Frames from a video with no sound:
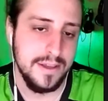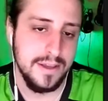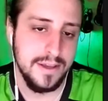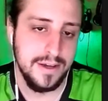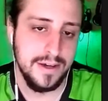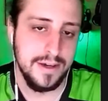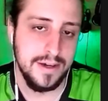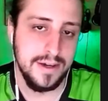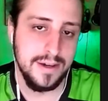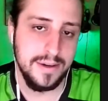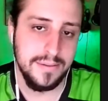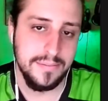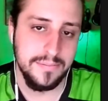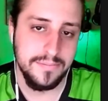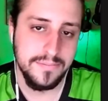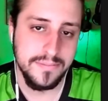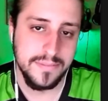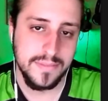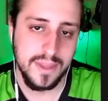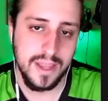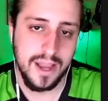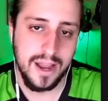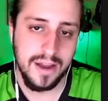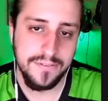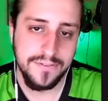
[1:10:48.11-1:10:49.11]

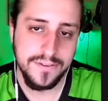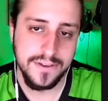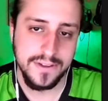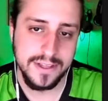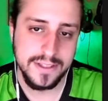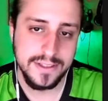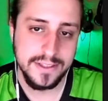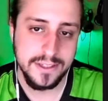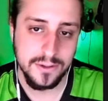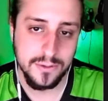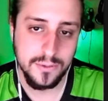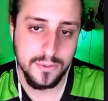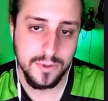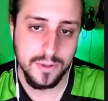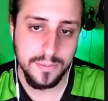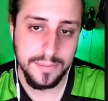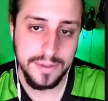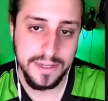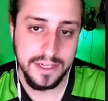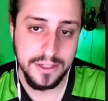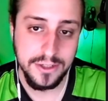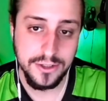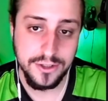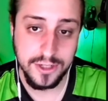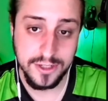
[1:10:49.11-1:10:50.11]
I feel like there will be
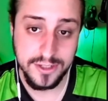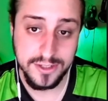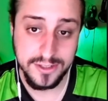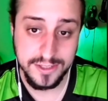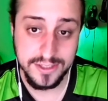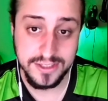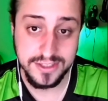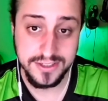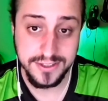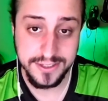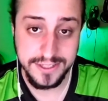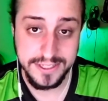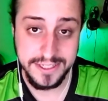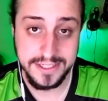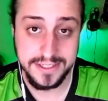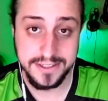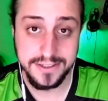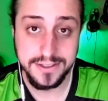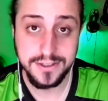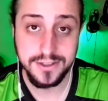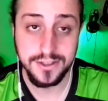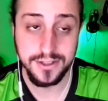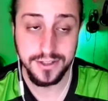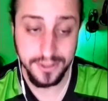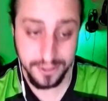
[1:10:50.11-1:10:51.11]
a Justice League
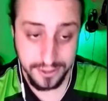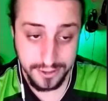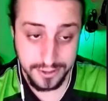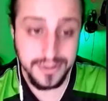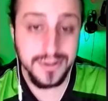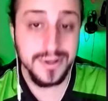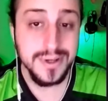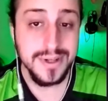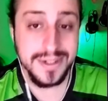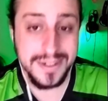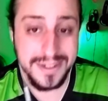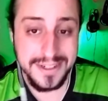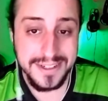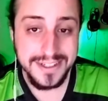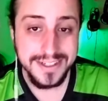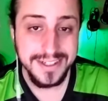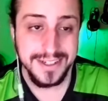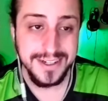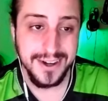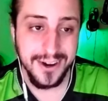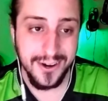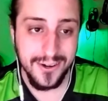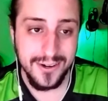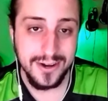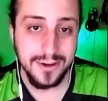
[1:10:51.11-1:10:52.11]
2.
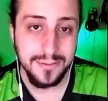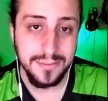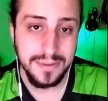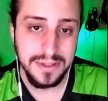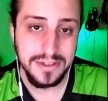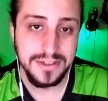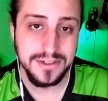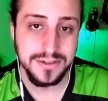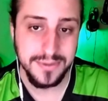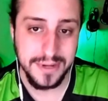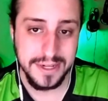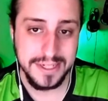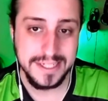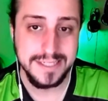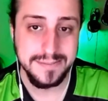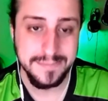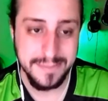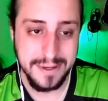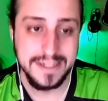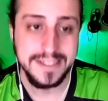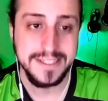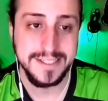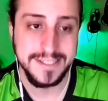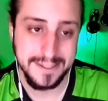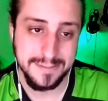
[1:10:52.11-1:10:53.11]
It'll be directed
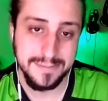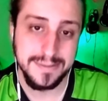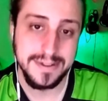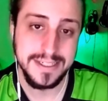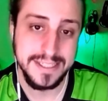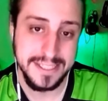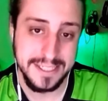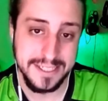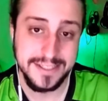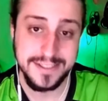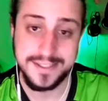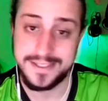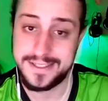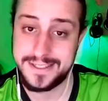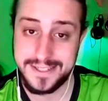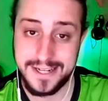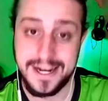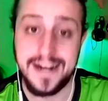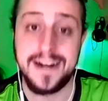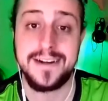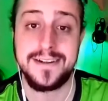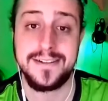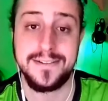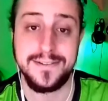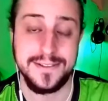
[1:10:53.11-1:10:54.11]
by somebody else
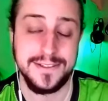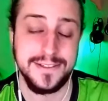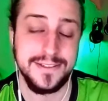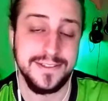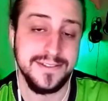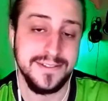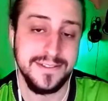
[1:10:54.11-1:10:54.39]
entirely.